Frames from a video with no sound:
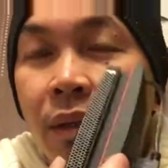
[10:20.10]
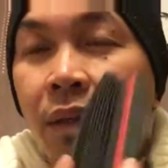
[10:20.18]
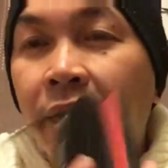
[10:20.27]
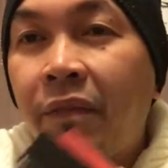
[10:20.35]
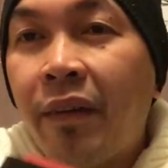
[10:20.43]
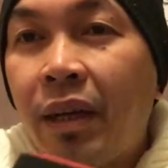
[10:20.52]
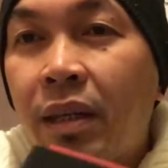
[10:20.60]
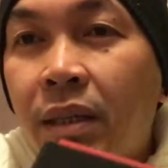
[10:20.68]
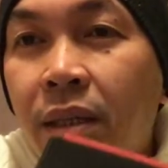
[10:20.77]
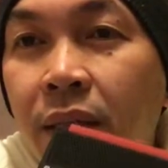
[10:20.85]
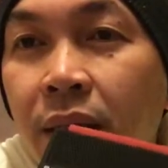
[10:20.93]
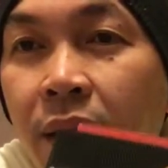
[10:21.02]

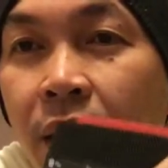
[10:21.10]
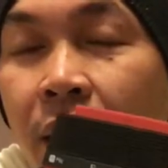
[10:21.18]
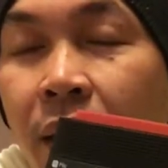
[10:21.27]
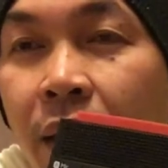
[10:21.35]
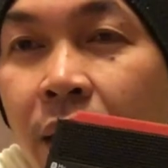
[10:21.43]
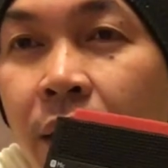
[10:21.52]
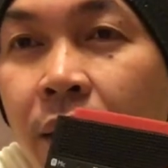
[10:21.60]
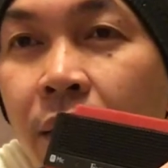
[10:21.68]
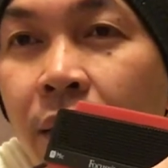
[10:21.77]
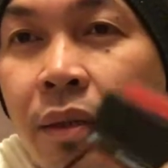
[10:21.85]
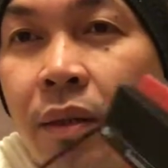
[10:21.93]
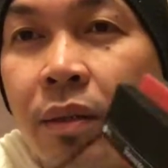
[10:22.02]
effects here
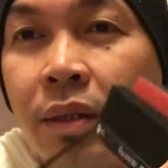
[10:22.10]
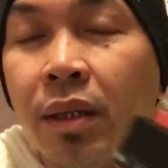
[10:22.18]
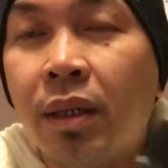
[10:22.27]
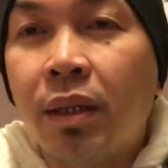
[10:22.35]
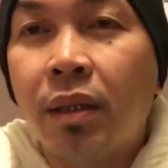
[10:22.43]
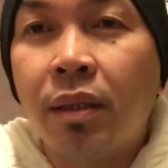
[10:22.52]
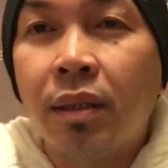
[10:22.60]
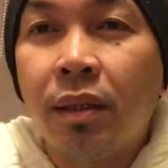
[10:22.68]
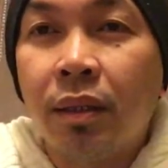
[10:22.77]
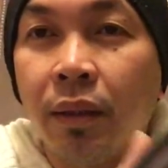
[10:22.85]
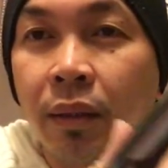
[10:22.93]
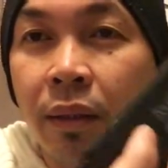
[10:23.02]
using
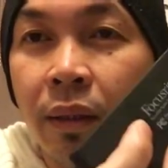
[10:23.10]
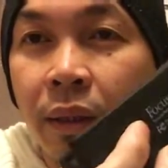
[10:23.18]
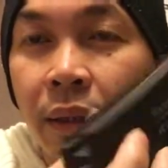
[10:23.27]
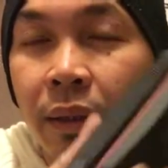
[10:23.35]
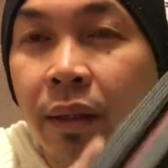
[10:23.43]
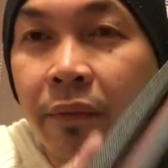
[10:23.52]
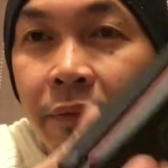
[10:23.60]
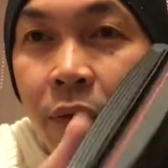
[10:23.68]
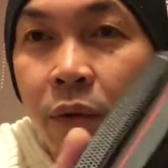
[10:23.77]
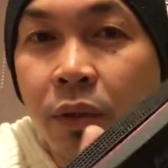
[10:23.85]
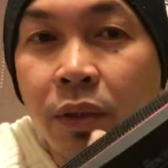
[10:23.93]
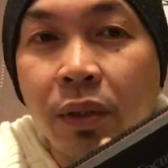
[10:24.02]
the
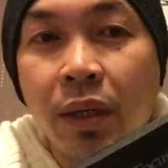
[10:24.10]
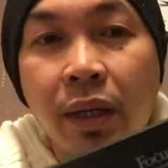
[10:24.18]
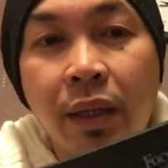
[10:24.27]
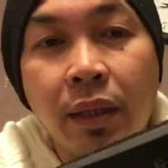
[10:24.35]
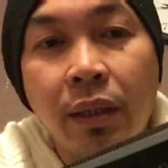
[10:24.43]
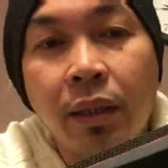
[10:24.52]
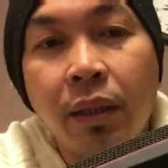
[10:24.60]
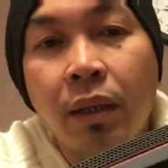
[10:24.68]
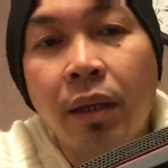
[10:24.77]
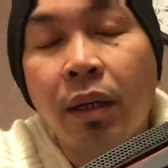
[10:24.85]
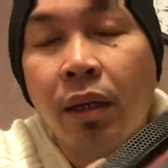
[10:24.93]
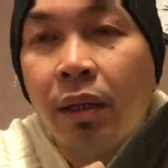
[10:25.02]
Focusrite
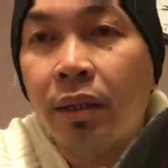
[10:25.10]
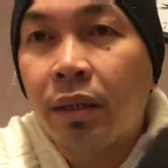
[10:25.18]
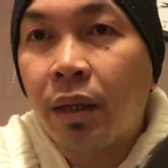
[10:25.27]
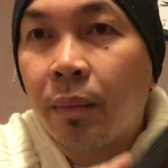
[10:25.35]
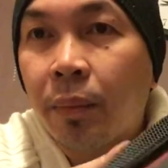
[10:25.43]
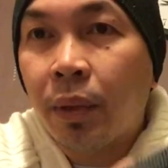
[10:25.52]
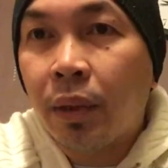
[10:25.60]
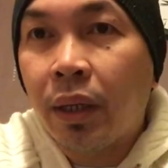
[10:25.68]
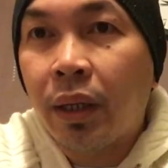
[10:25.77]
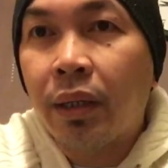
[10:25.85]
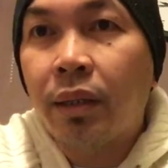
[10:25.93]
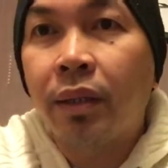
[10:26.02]
track
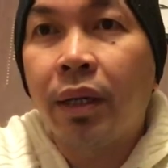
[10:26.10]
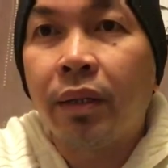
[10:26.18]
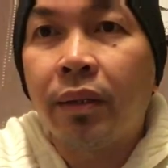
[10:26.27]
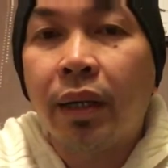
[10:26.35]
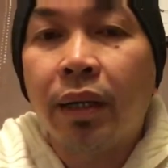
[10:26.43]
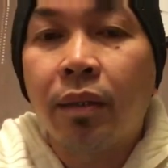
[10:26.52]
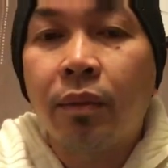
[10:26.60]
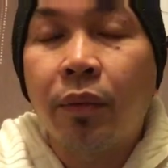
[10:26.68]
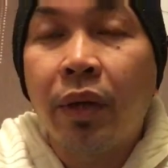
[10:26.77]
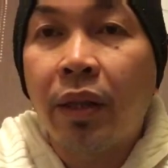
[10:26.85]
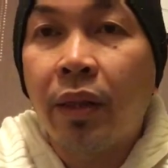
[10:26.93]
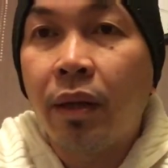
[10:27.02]
Pocket direct
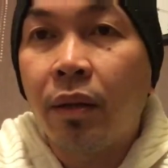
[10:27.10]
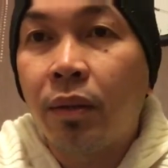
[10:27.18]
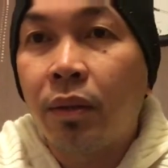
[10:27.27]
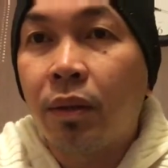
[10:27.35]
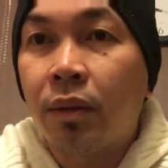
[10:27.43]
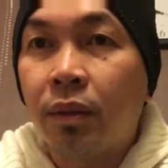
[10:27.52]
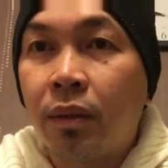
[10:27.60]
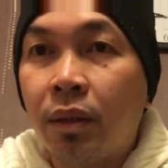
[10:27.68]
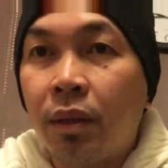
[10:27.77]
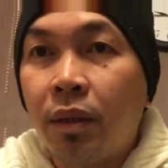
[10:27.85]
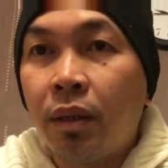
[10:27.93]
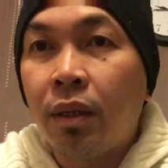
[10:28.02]
with your
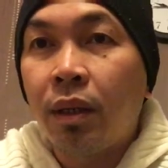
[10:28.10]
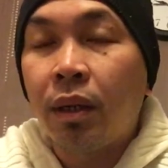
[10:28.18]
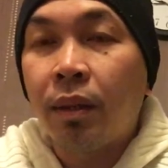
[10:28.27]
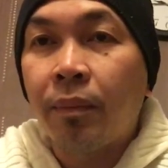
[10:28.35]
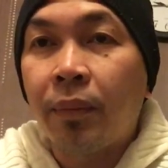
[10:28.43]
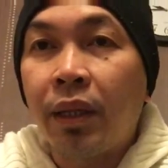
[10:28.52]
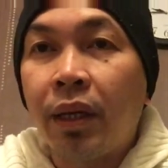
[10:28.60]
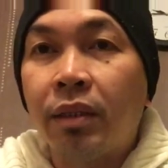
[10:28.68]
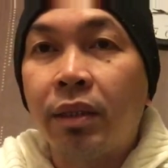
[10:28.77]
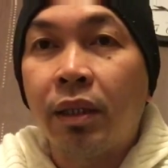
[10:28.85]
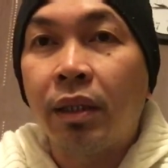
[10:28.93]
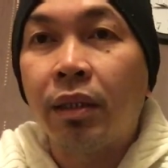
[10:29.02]
um,
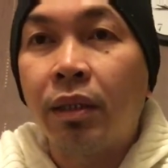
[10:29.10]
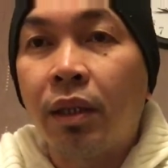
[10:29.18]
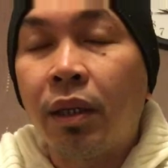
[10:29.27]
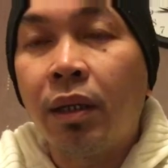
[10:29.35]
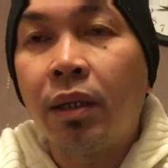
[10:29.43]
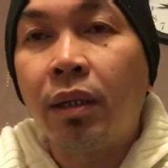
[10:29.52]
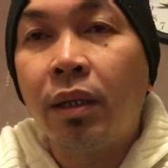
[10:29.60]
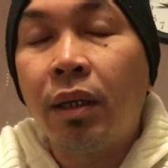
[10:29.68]
electric guitar